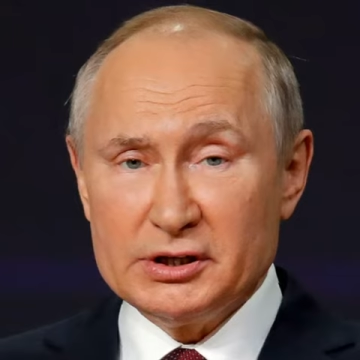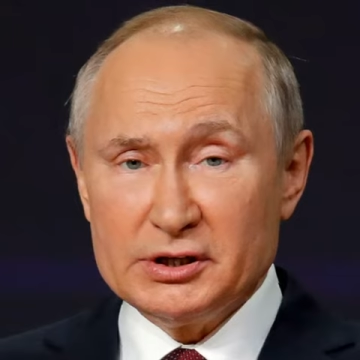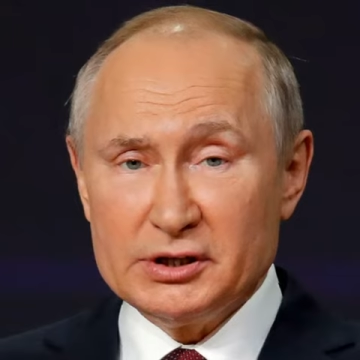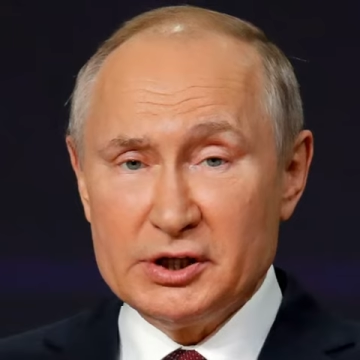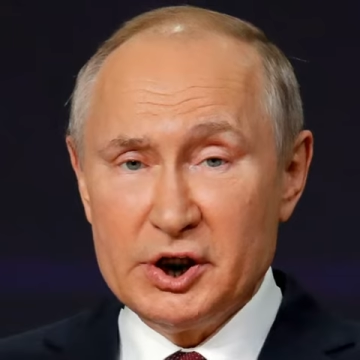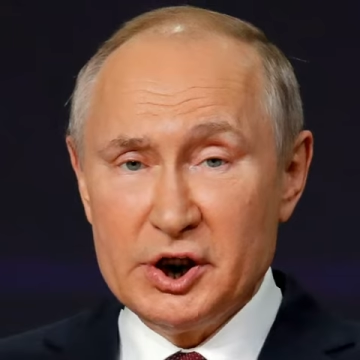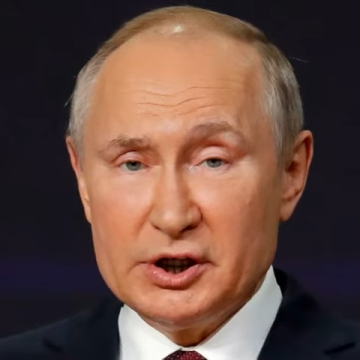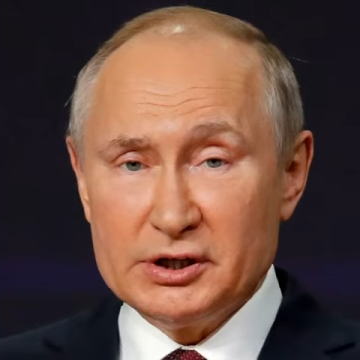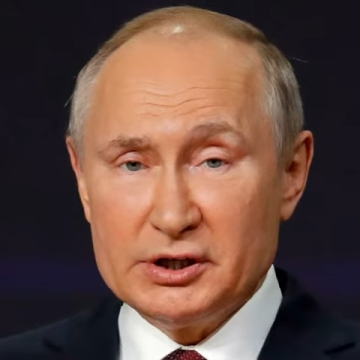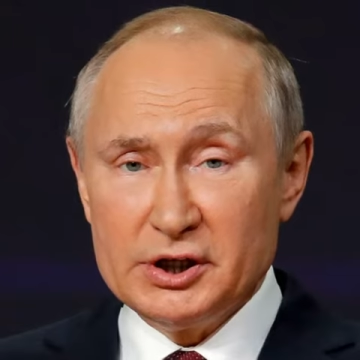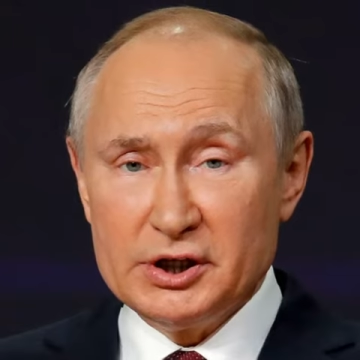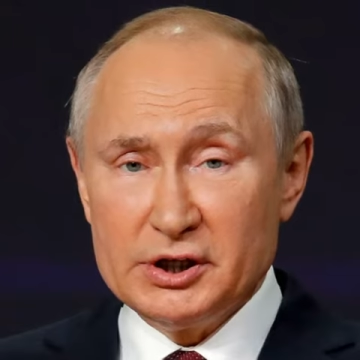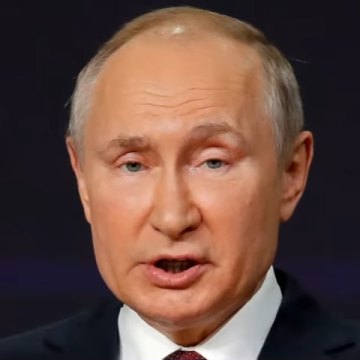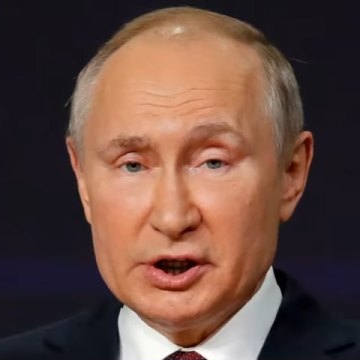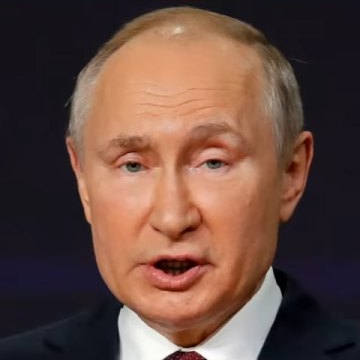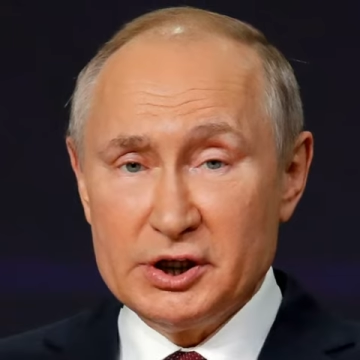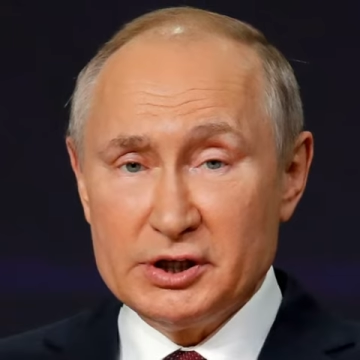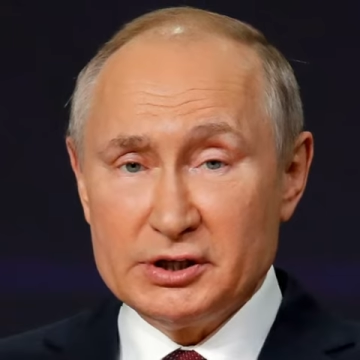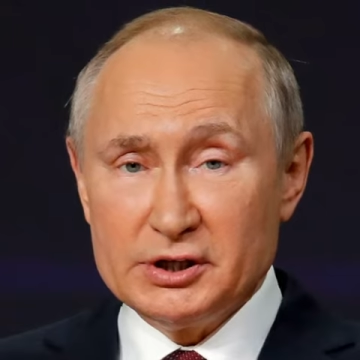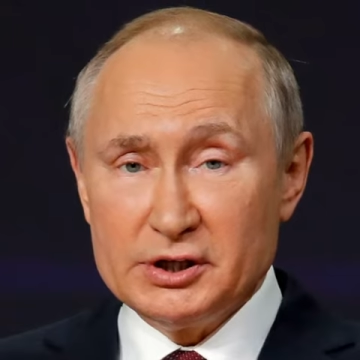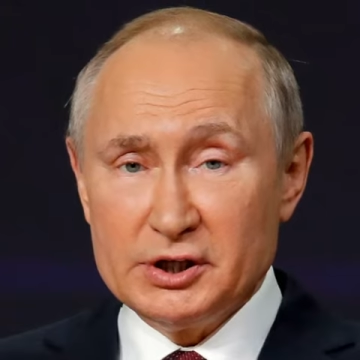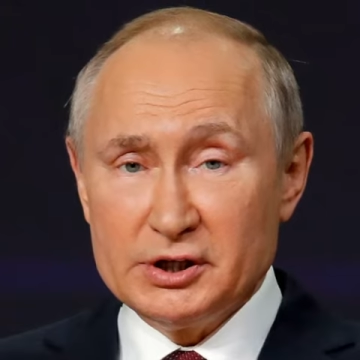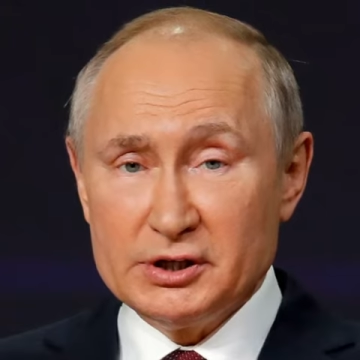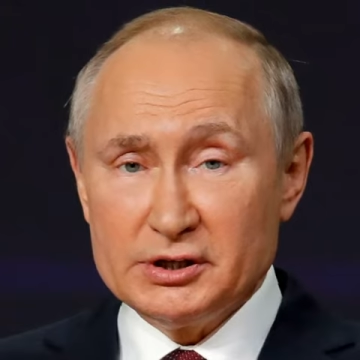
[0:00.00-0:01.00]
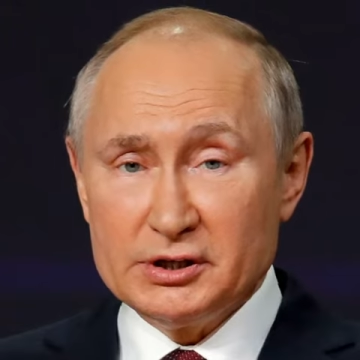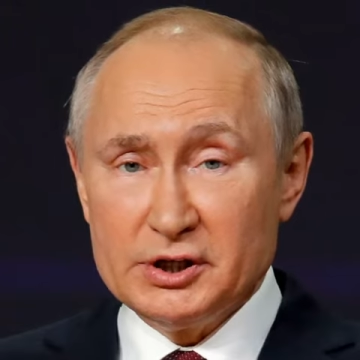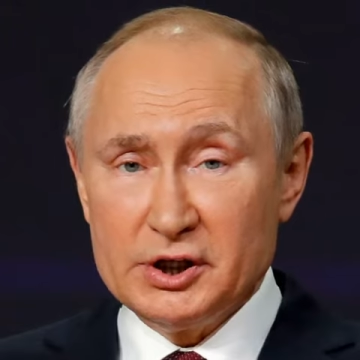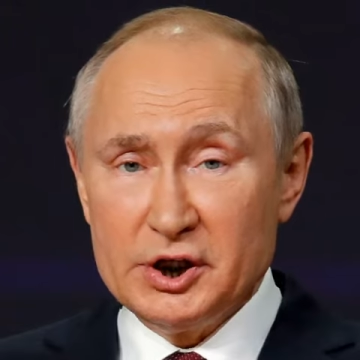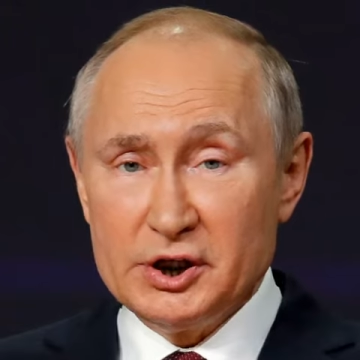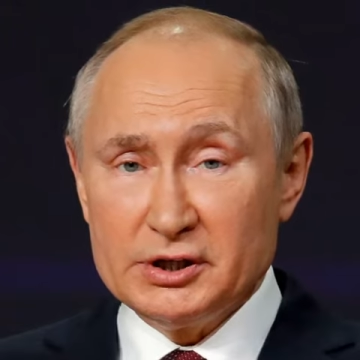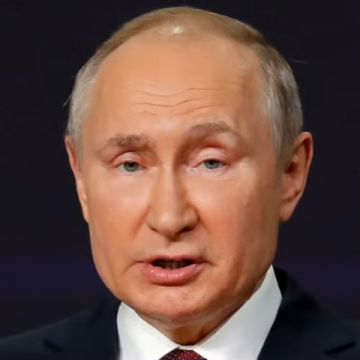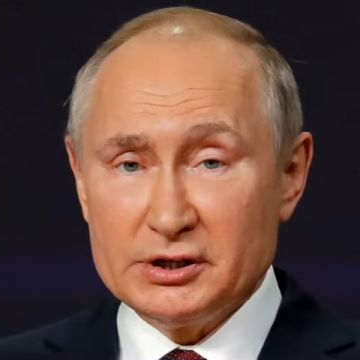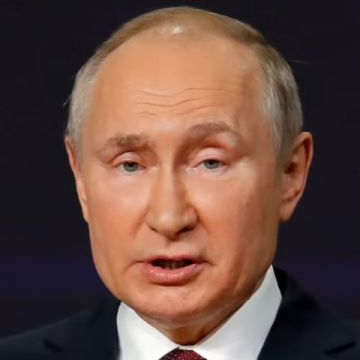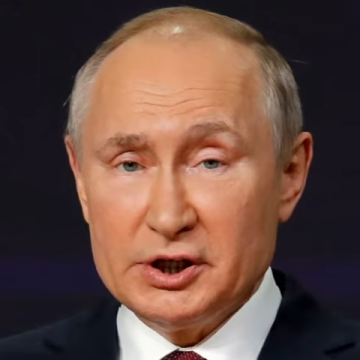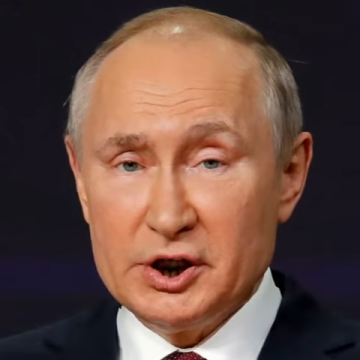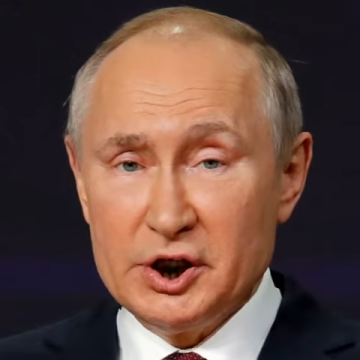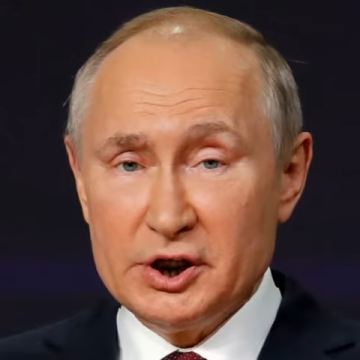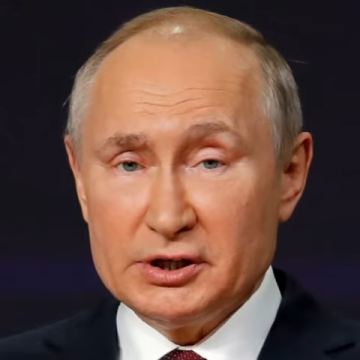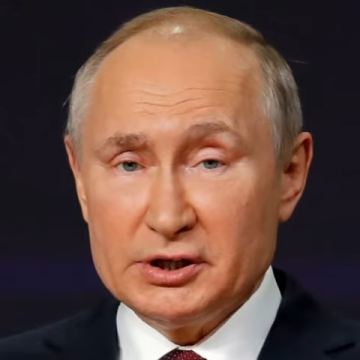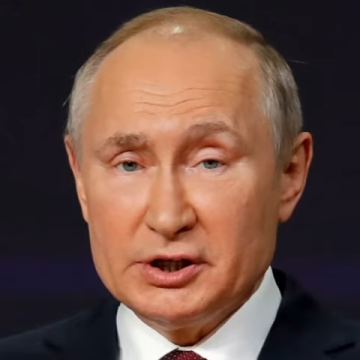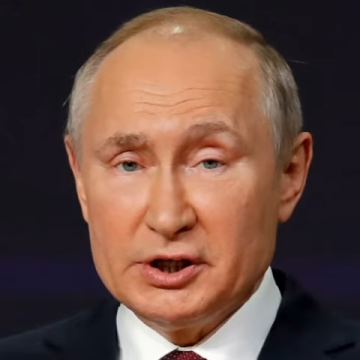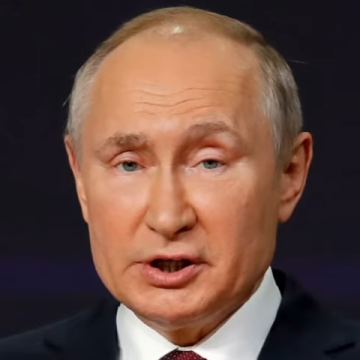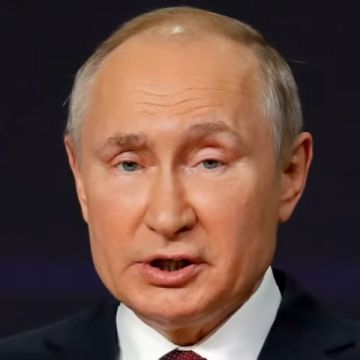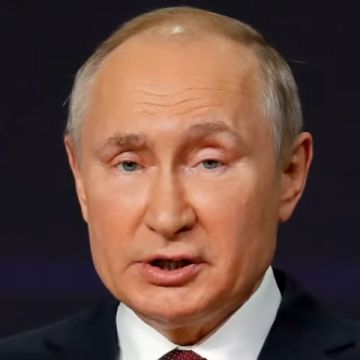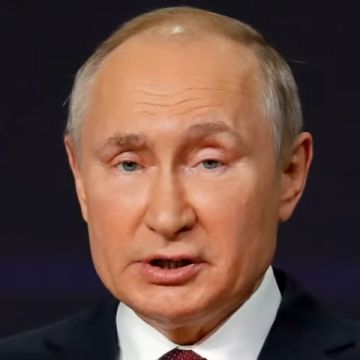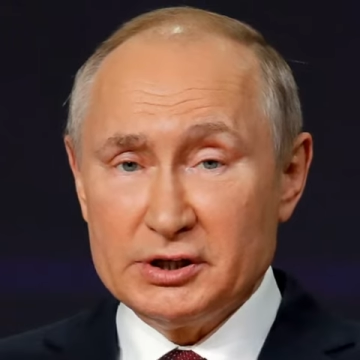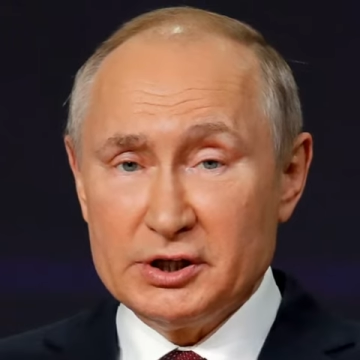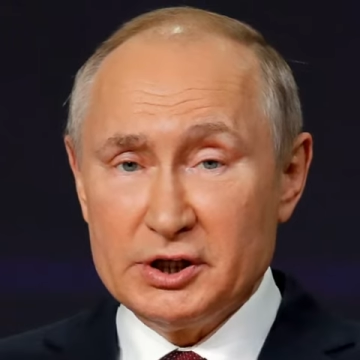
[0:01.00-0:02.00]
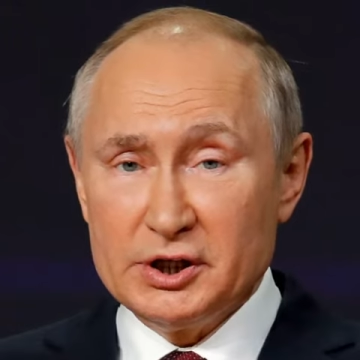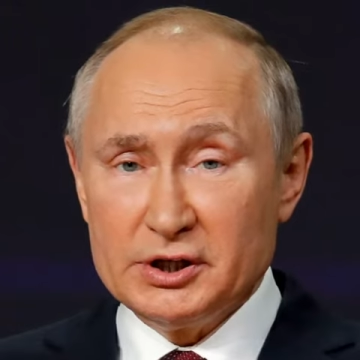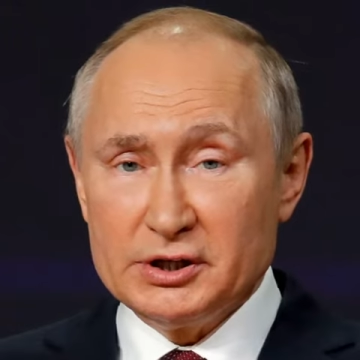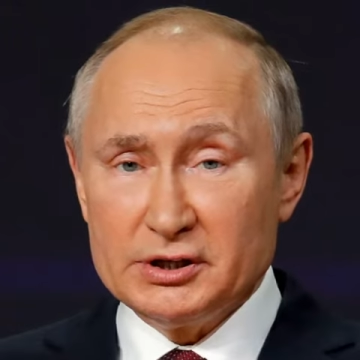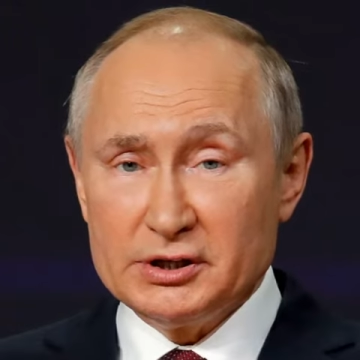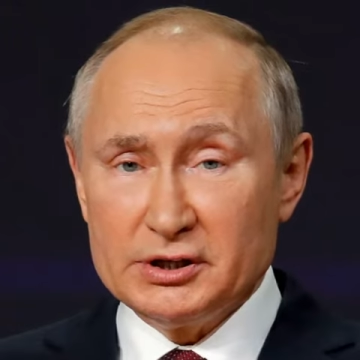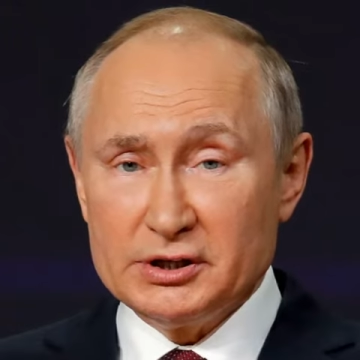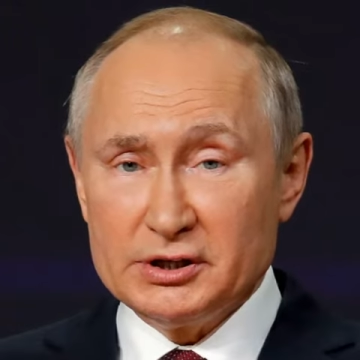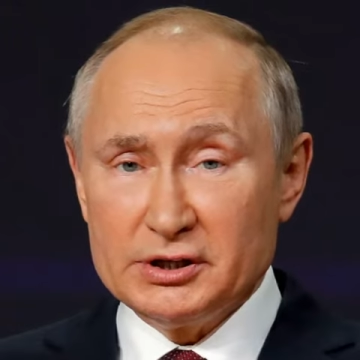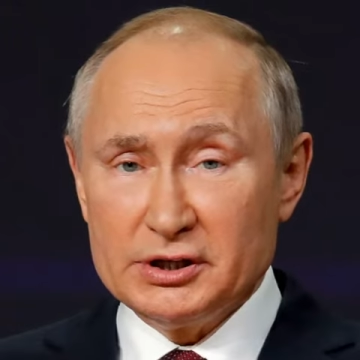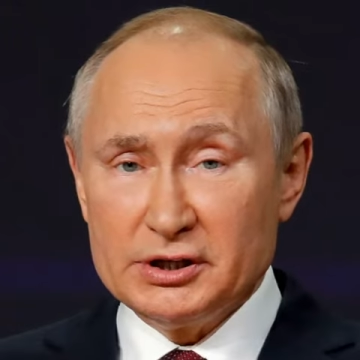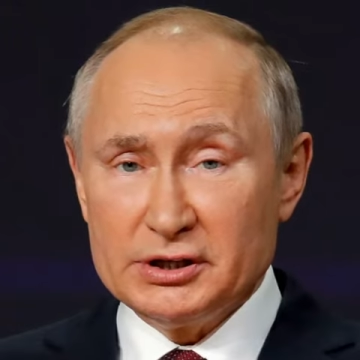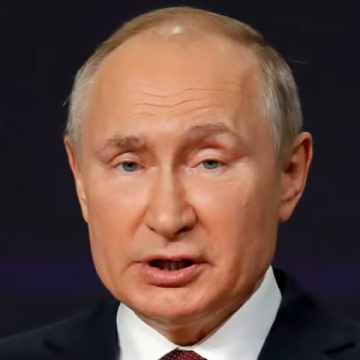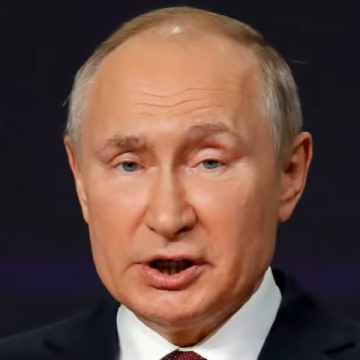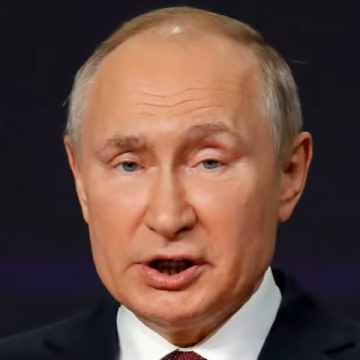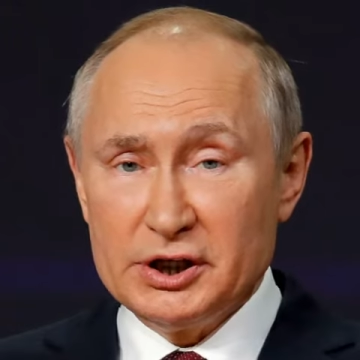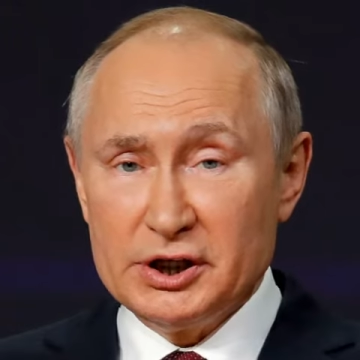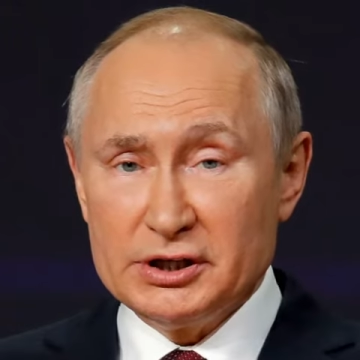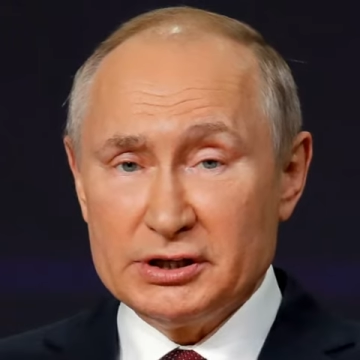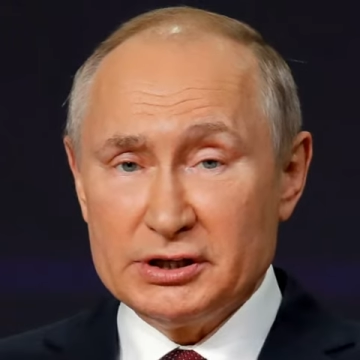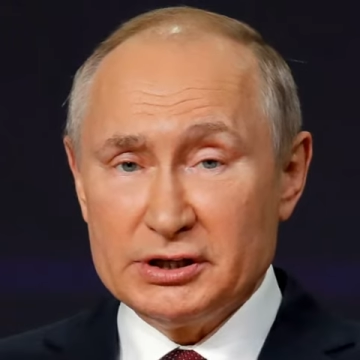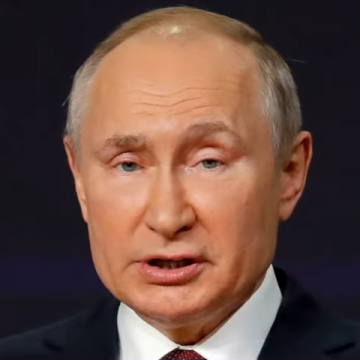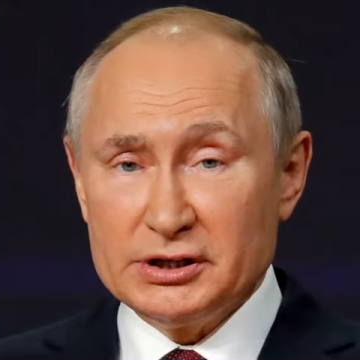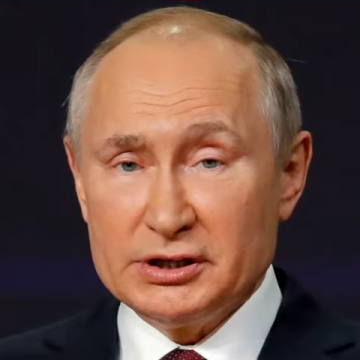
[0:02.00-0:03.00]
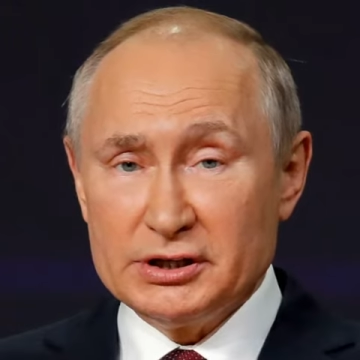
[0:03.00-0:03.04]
who the hell do you think you are, Donald Trump?